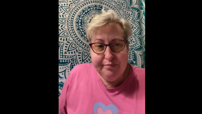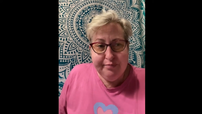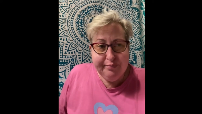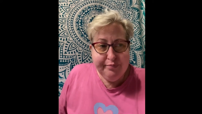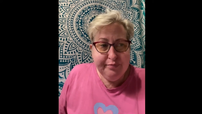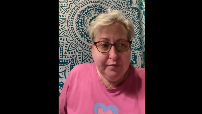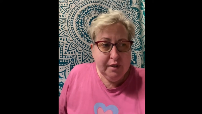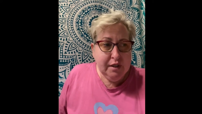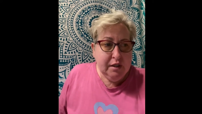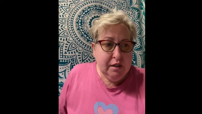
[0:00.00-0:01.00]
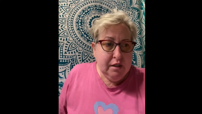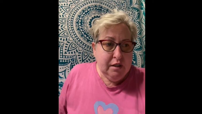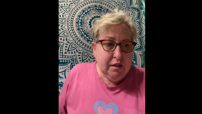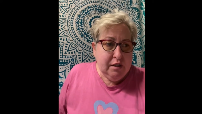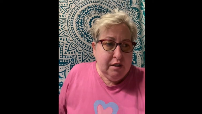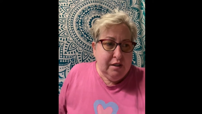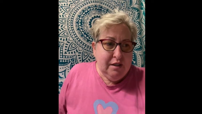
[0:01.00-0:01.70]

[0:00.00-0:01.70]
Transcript: (no one is talking)